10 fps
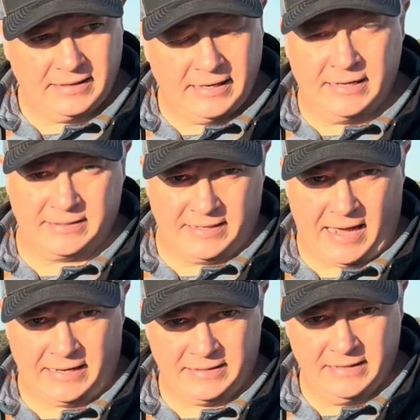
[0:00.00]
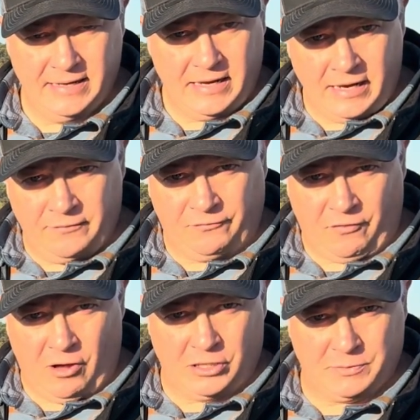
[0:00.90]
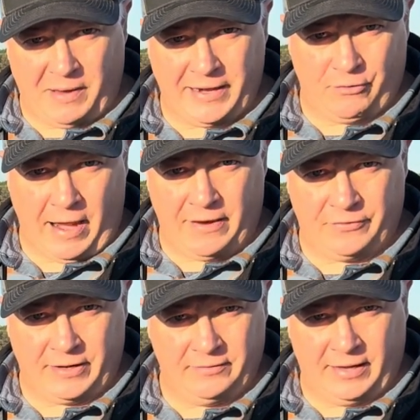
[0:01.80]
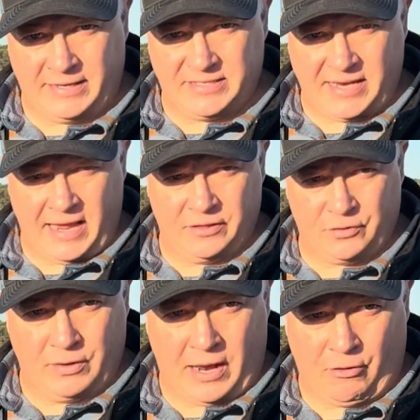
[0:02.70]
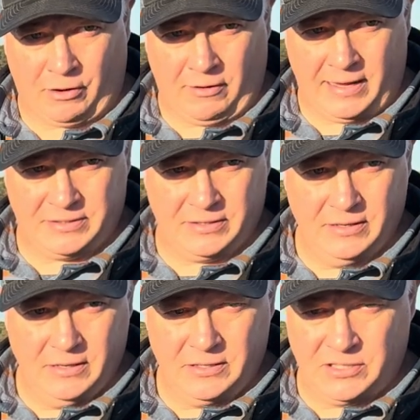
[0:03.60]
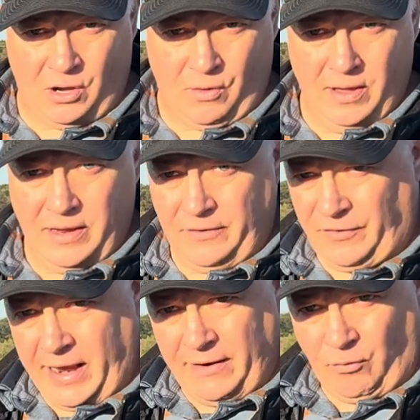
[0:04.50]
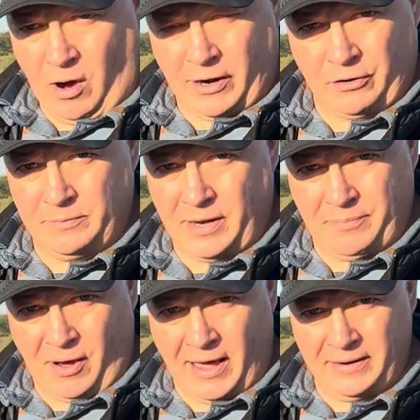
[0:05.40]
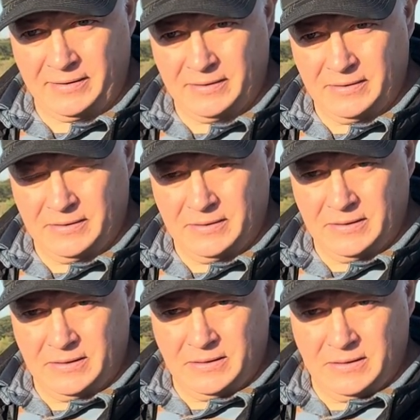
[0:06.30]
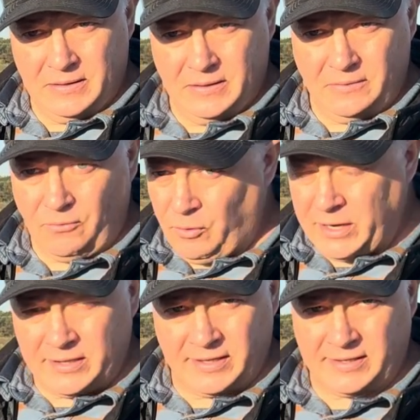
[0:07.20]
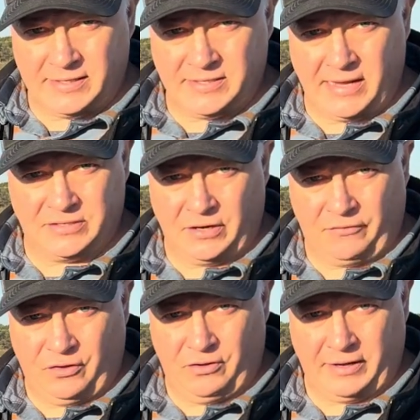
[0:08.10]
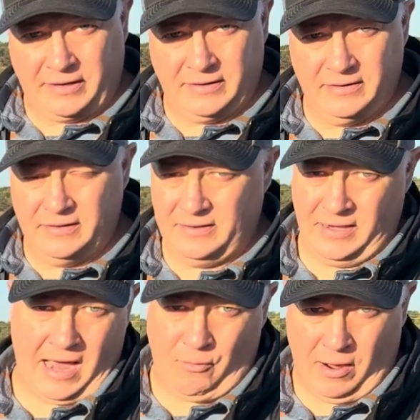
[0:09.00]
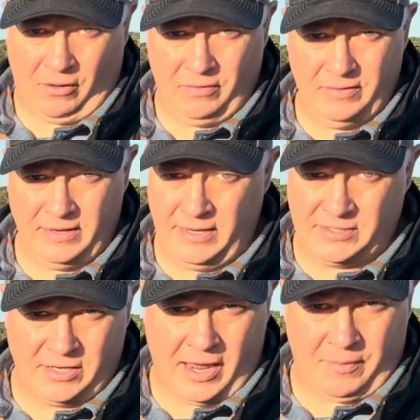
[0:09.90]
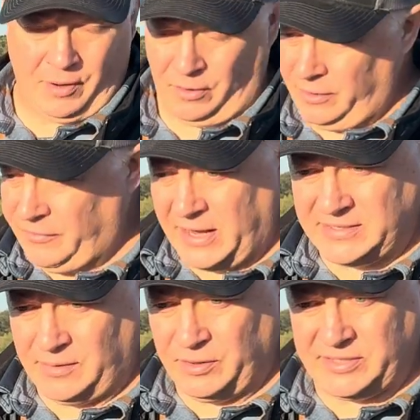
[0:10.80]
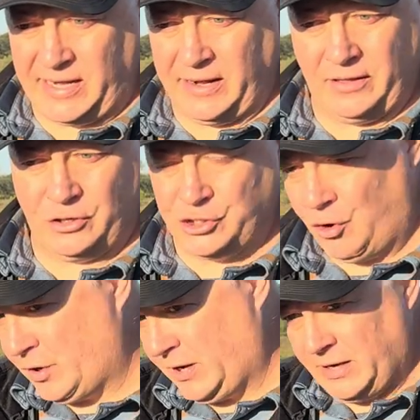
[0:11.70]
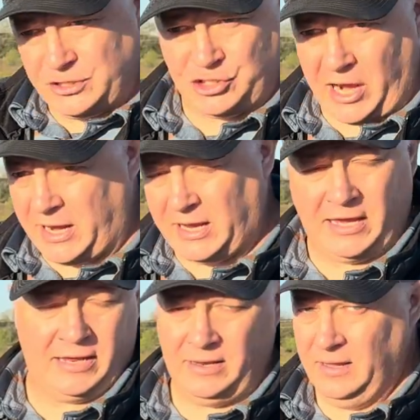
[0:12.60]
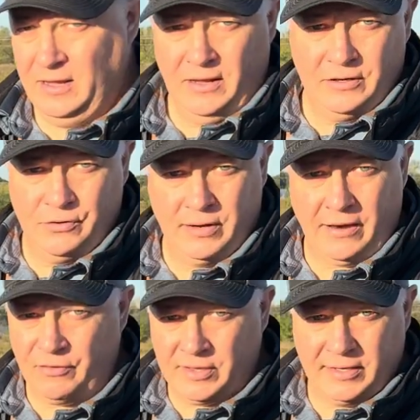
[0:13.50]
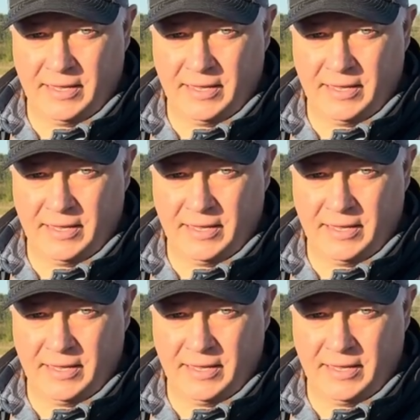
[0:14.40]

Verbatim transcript: It is not it falls by gravity like sand an hourglass. So if I have water in my pot, what do you think that sand's going to flow like? Not well. It's a nightmare. You've got someone standing there choking it, shaking it, doing everything